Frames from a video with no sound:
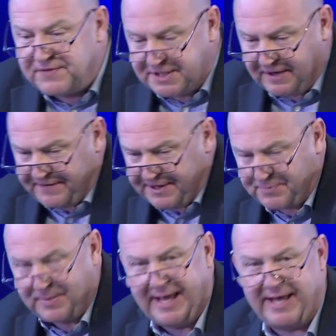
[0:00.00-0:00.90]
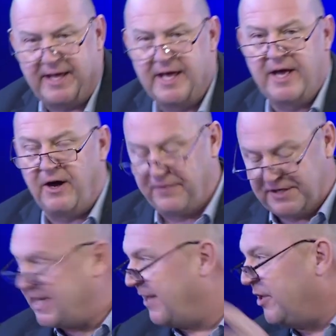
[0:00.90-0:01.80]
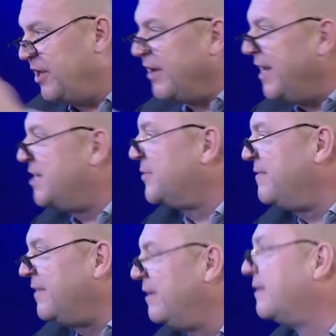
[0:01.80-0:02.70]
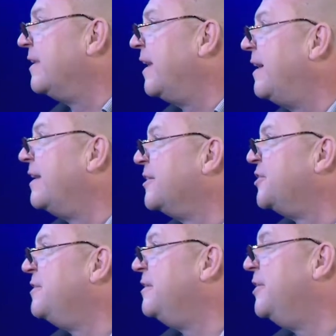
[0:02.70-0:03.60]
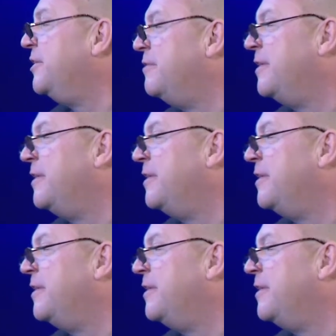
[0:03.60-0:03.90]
of stuff that's playing on the channel. You don't need to even look at that because you